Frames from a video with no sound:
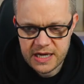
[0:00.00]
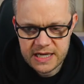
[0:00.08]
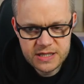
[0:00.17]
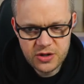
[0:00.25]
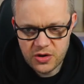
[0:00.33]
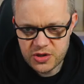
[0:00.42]

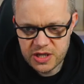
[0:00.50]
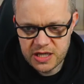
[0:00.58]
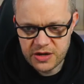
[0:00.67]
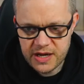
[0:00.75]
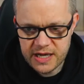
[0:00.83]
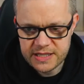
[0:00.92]
It's not
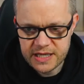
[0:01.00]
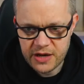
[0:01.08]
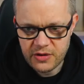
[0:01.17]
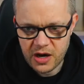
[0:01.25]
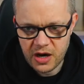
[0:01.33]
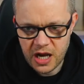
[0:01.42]

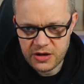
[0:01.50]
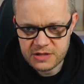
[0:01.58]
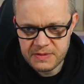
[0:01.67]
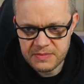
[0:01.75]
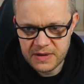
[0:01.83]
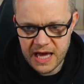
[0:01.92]
Chicharito. Oh, loads of
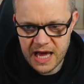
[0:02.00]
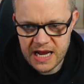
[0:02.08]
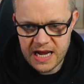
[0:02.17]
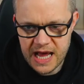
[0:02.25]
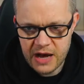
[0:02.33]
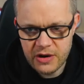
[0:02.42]
people are getting
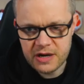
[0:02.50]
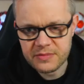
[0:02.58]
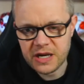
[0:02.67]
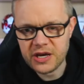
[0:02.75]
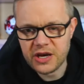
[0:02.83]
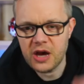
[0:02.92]
it now. And I'm
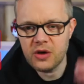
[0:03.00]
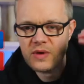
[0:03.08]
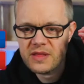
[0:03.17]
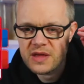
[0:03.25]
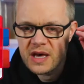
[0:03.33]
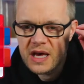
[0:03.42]
going to go
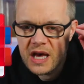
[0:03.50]
with...